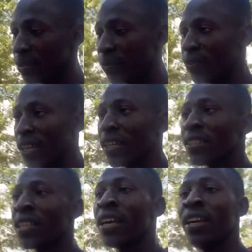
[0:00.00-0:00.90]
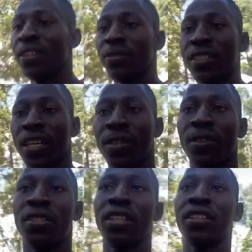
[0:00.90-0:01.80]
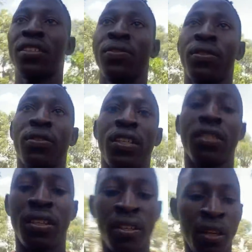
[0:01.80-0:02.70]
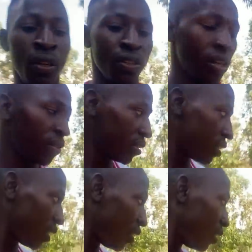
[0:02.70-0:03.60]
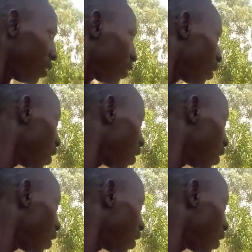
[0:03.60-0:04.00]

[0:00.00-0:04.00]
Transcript: flex in which I don't take it for granted. So I was saying